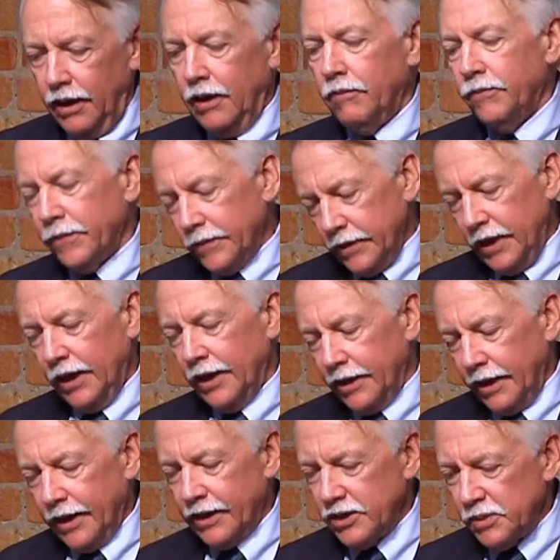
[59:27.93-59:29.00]
if, and I,
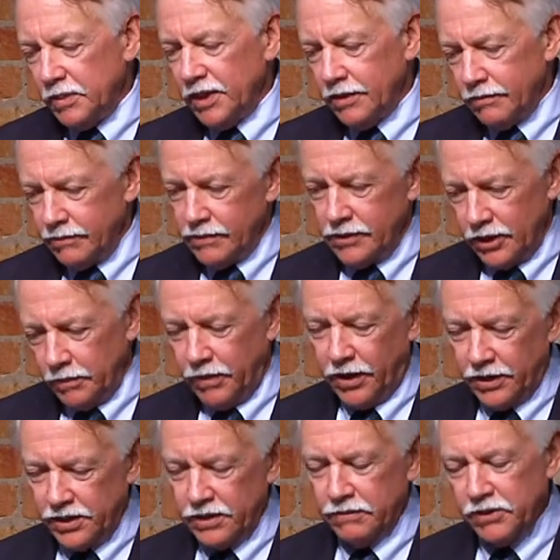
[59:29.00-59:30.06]
I, can speak to the
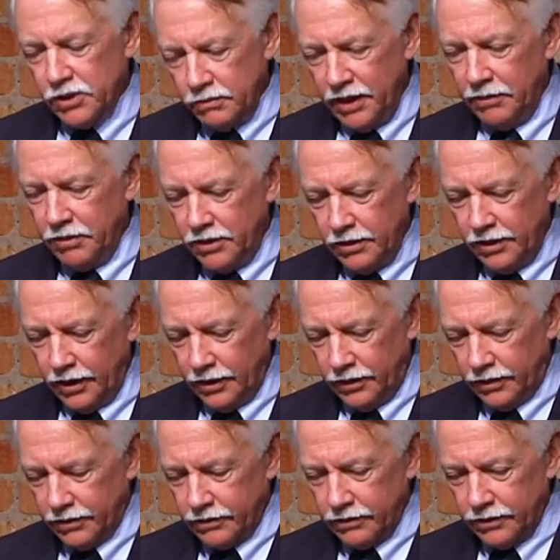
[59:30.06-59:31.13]
Park Service and maybe to the
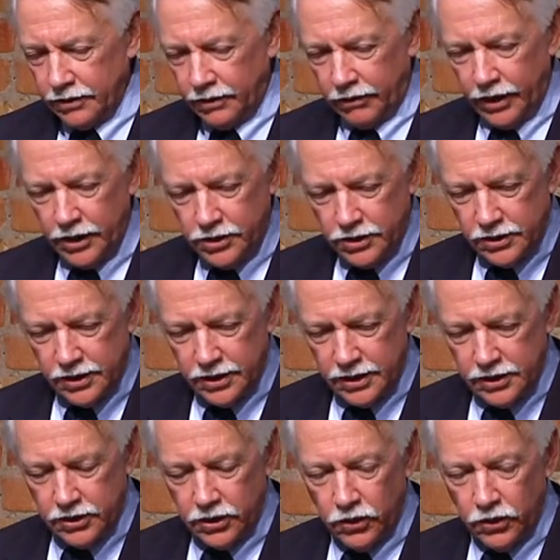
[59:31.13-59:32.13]
other to their agencies.